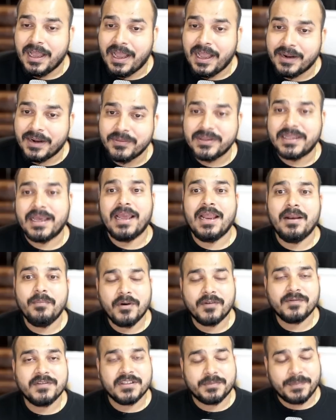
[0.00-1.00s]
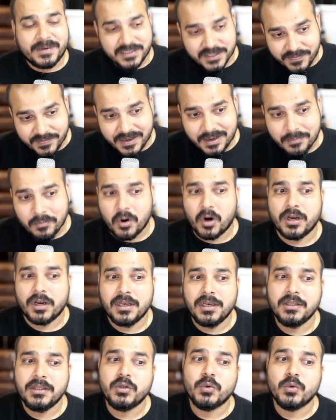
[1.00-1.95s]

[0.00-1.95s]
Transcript: And with the help of this specific model,